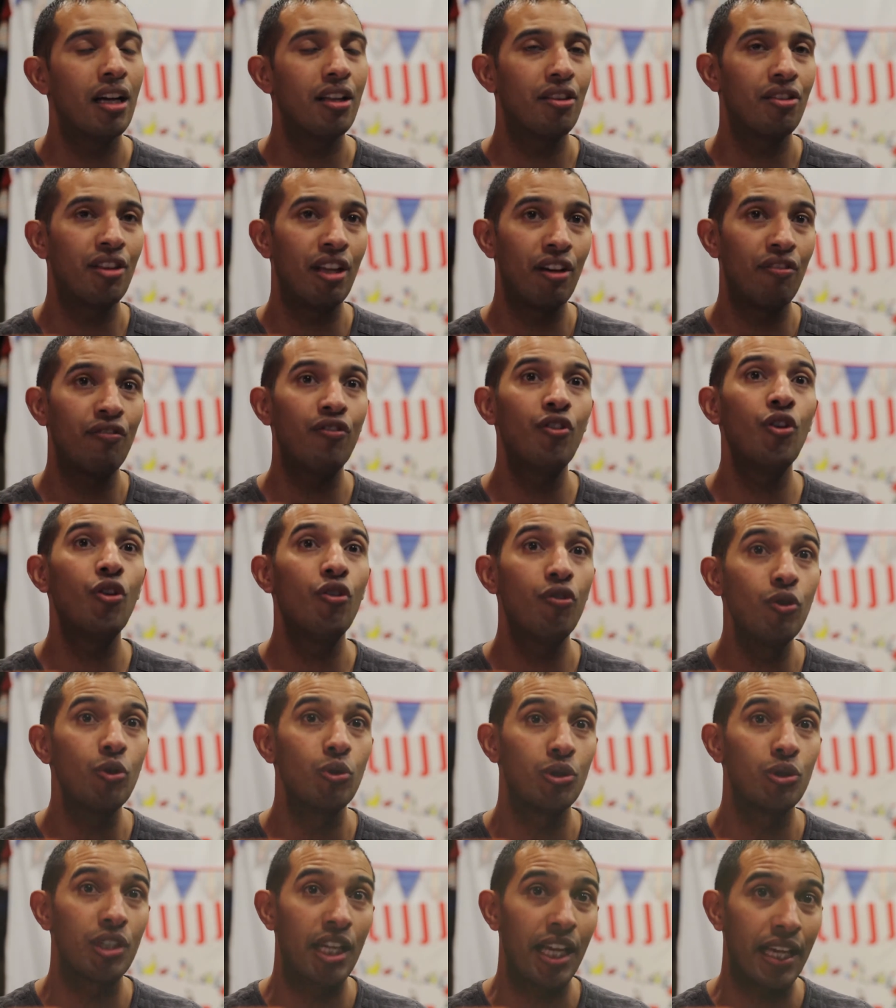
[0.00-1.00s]
They're four
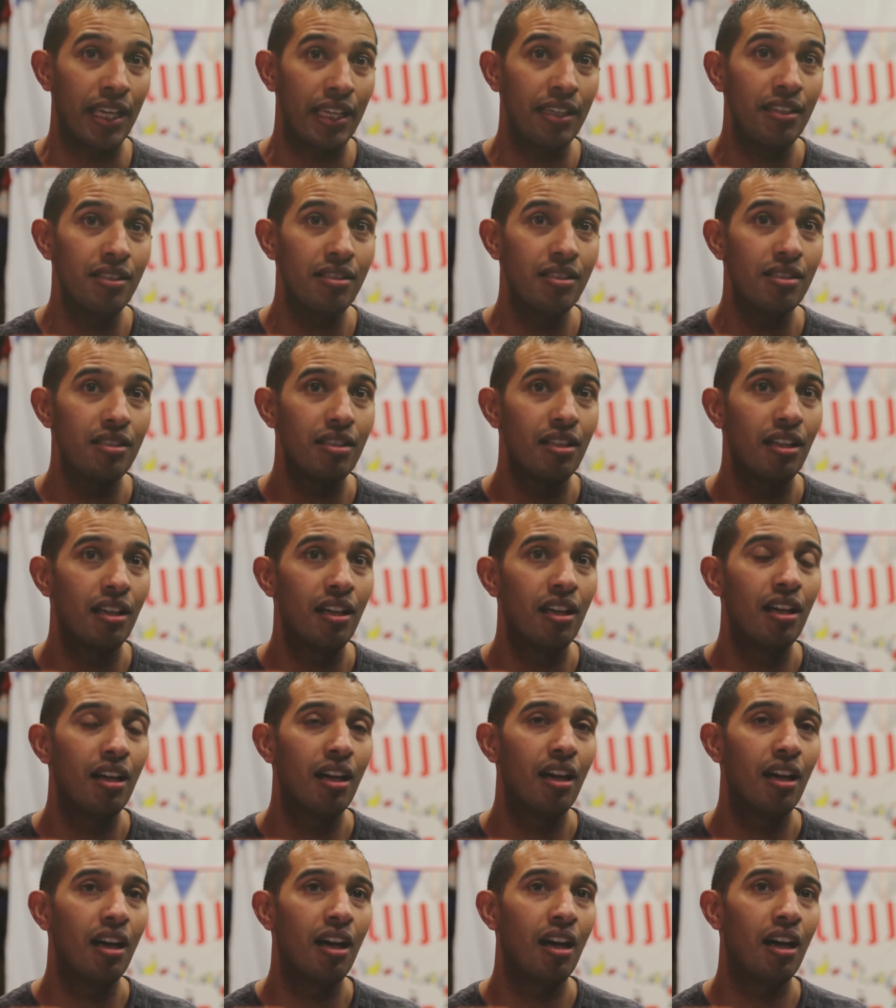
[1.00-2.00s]
full days.
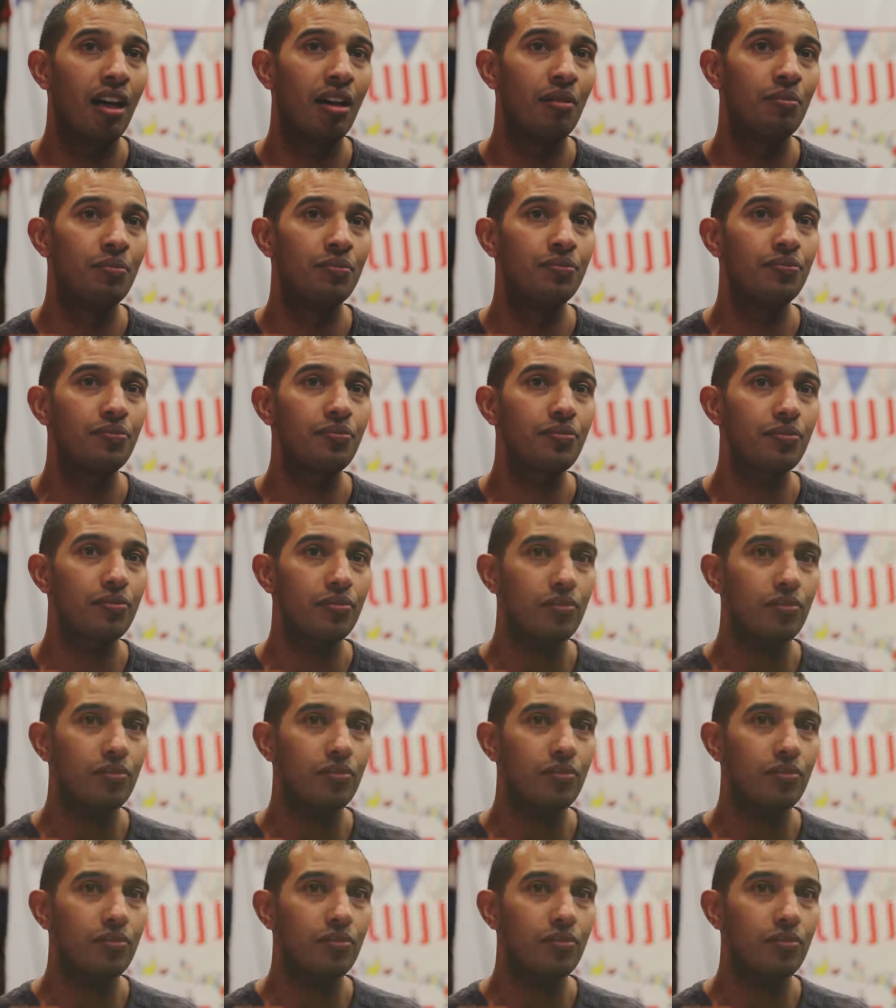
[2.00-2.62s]
Um,